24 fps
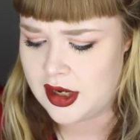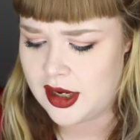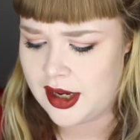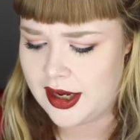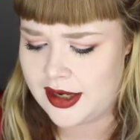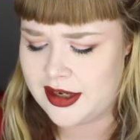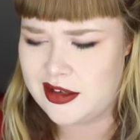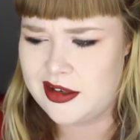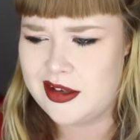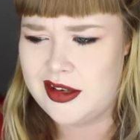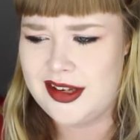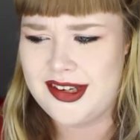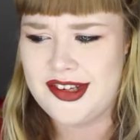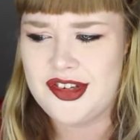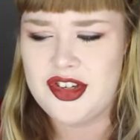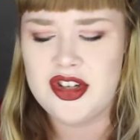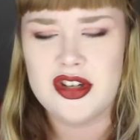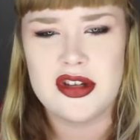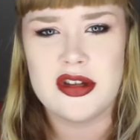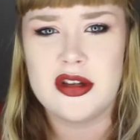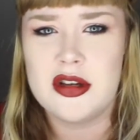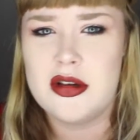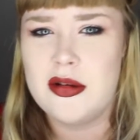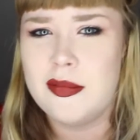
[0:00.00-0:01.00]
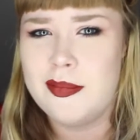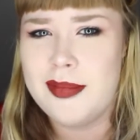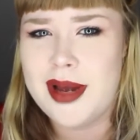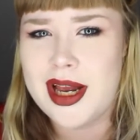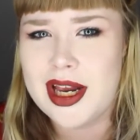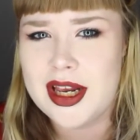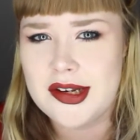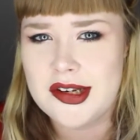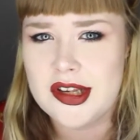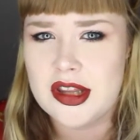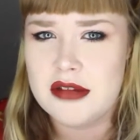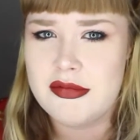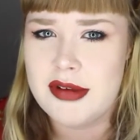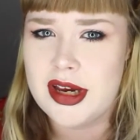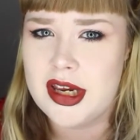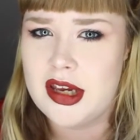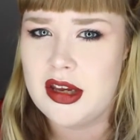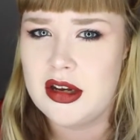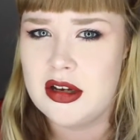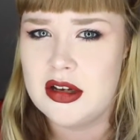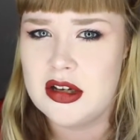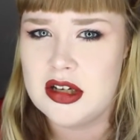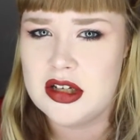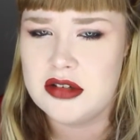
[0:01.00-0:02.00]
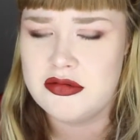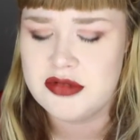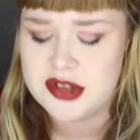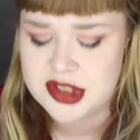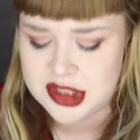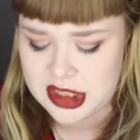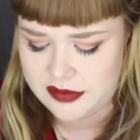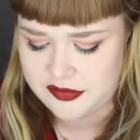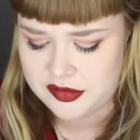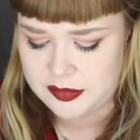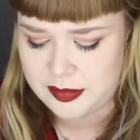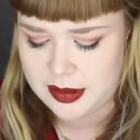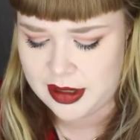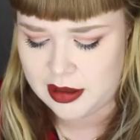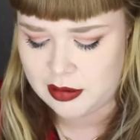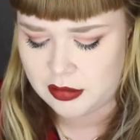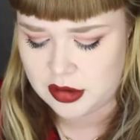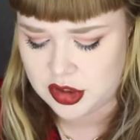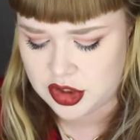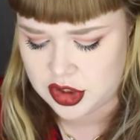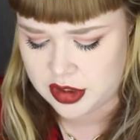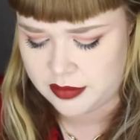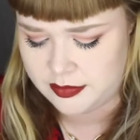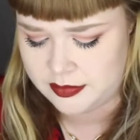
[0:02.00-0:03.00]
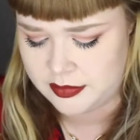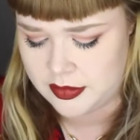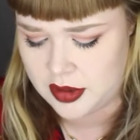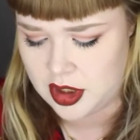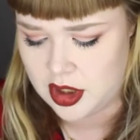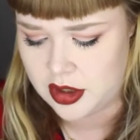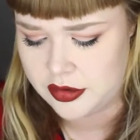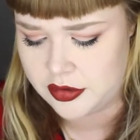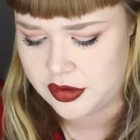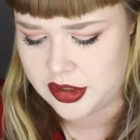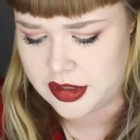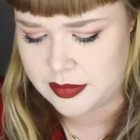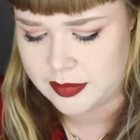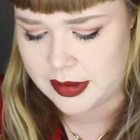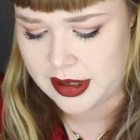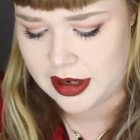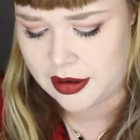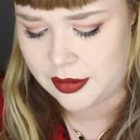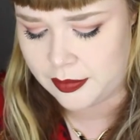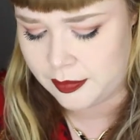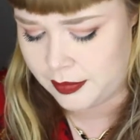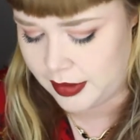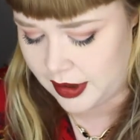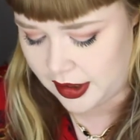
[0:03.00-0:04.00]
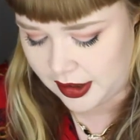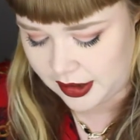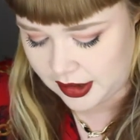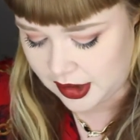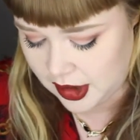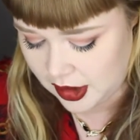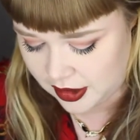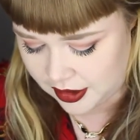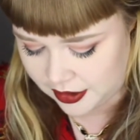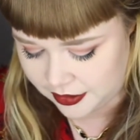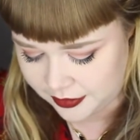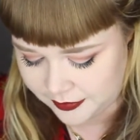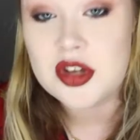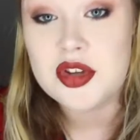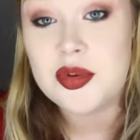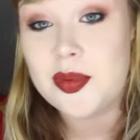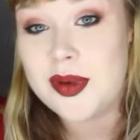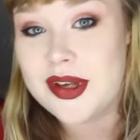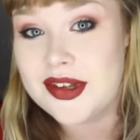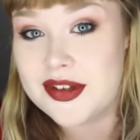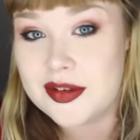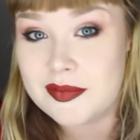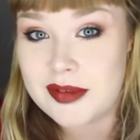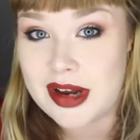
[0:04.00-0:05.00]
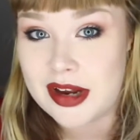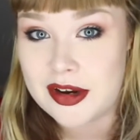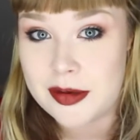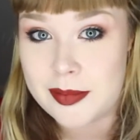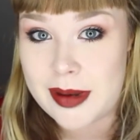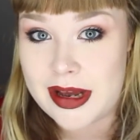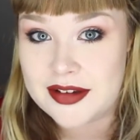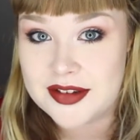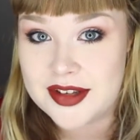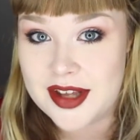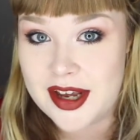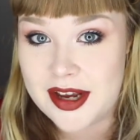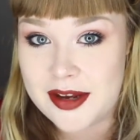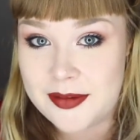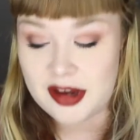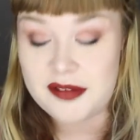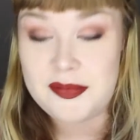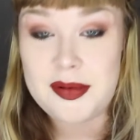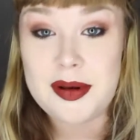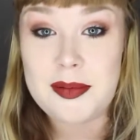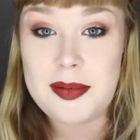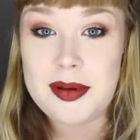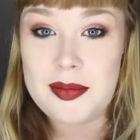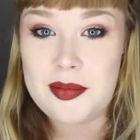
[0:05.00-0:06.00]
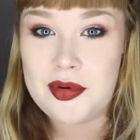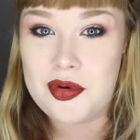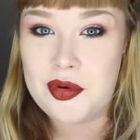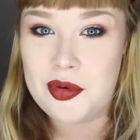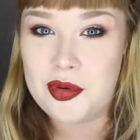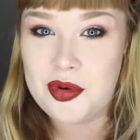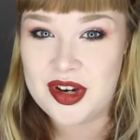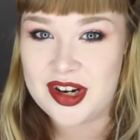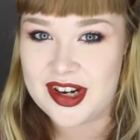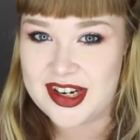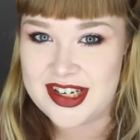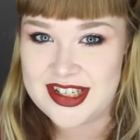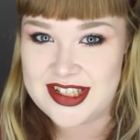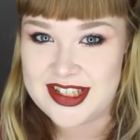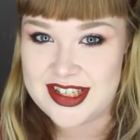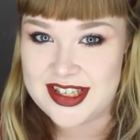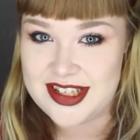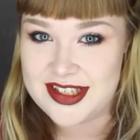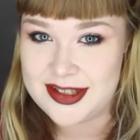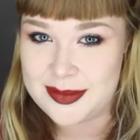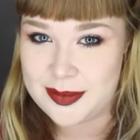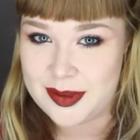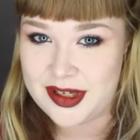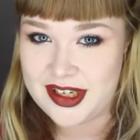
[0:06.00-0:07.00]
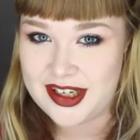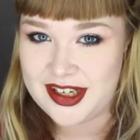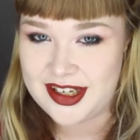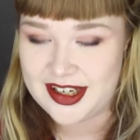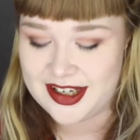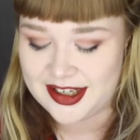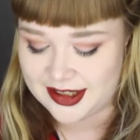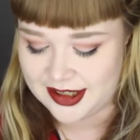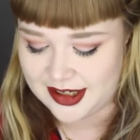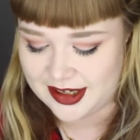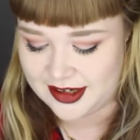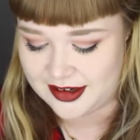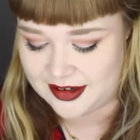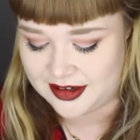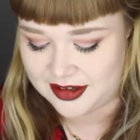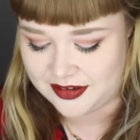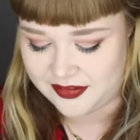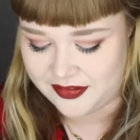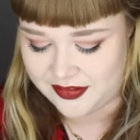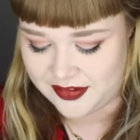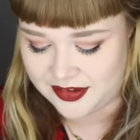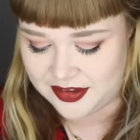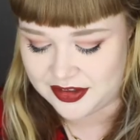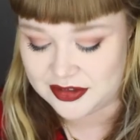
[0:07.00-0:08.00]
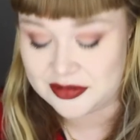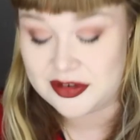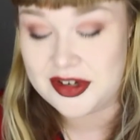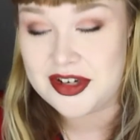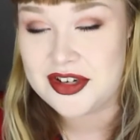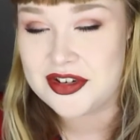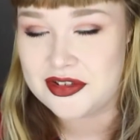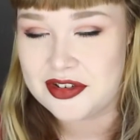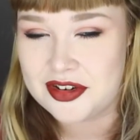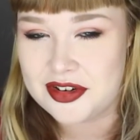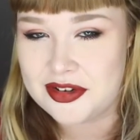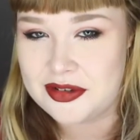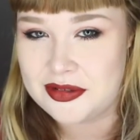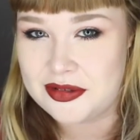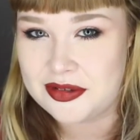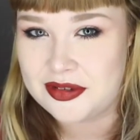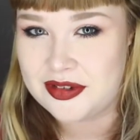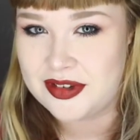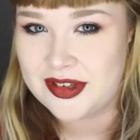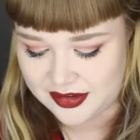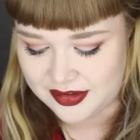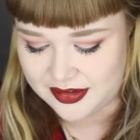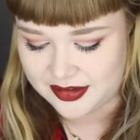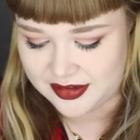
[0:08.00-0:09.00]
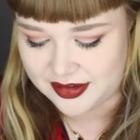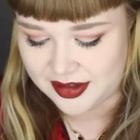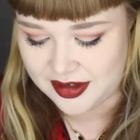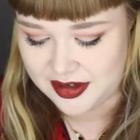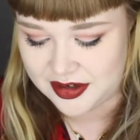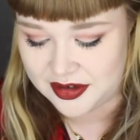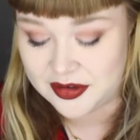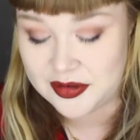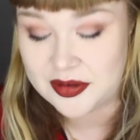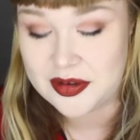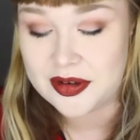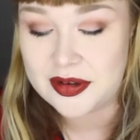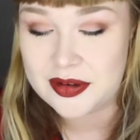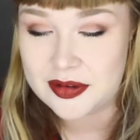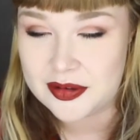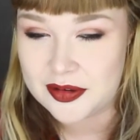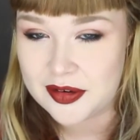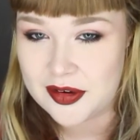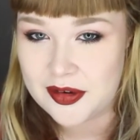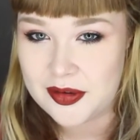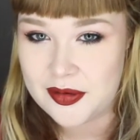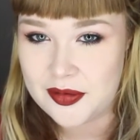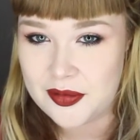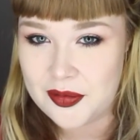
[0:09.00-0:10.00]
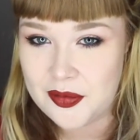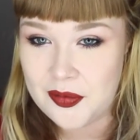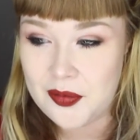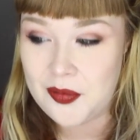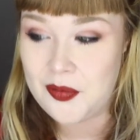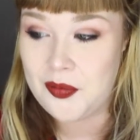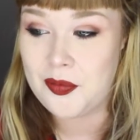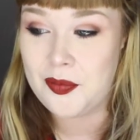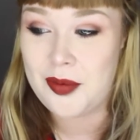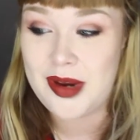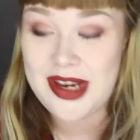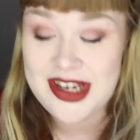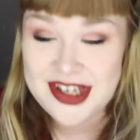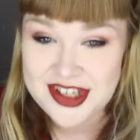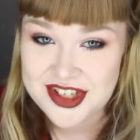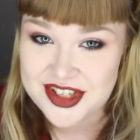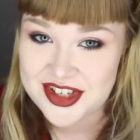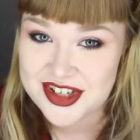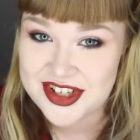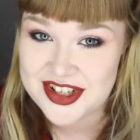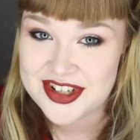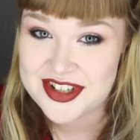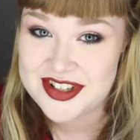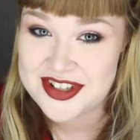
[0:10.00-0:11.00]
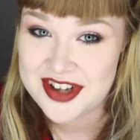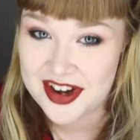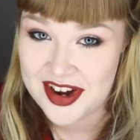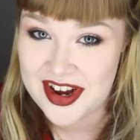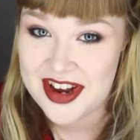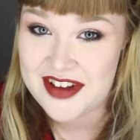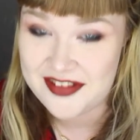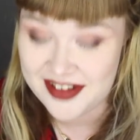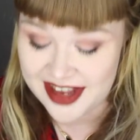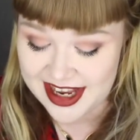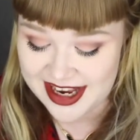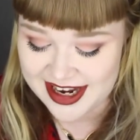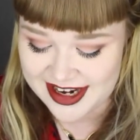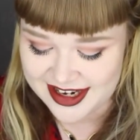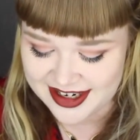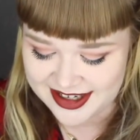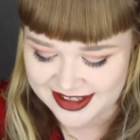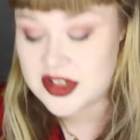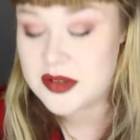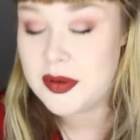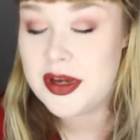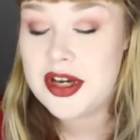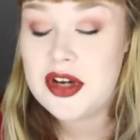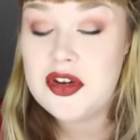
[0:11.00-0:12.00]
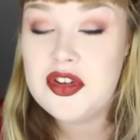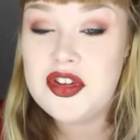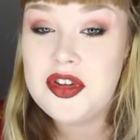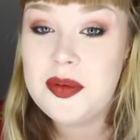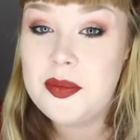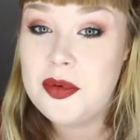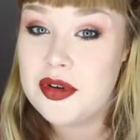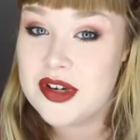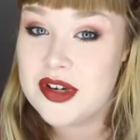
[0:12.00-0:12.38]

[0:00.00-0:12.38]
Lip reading: and it's just gone back into the regular received bit, which I'm annoyed about, but you know, swings and roundabouts, eh? I've been a bit more organised this week and I've screenshot it all, so we should dive in. So I got some